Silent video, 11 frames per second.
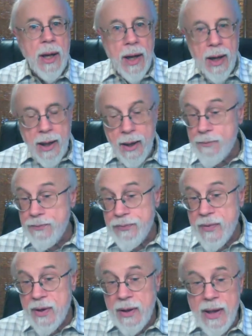
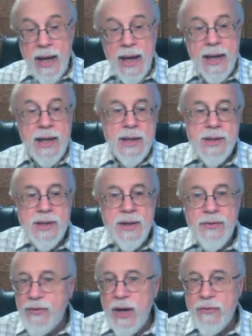that is the
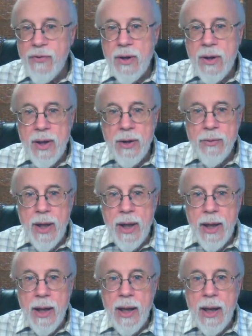favorite theory.